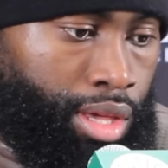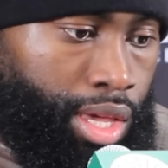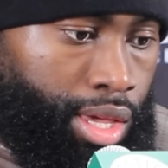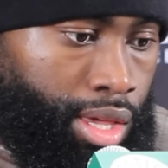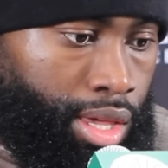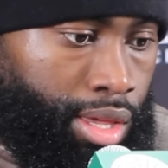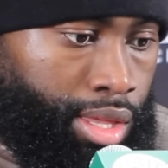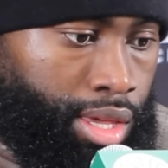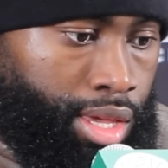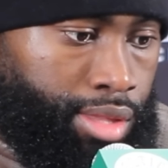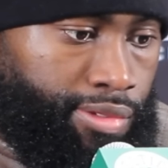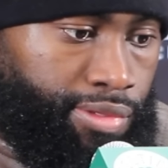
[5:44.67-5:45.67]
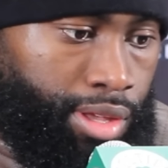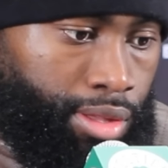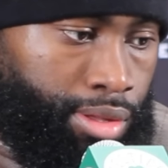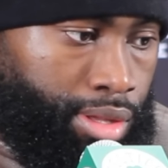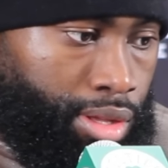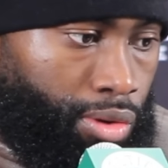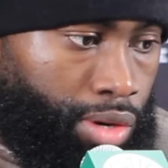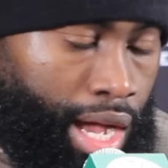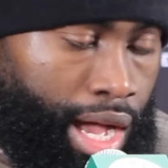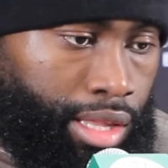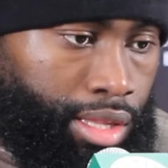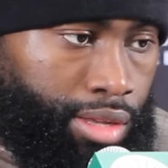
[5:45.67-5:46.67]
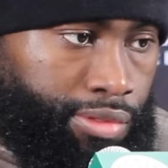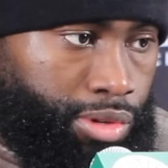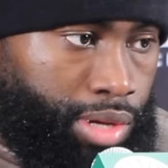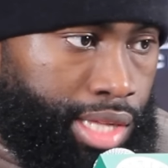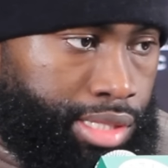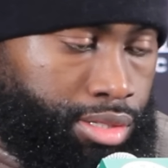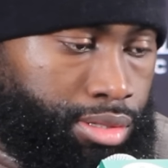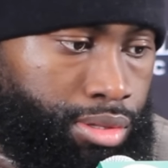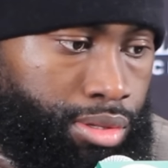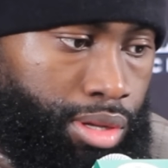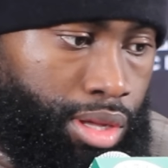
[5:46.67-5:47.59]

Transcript: And defend on the island if you got to.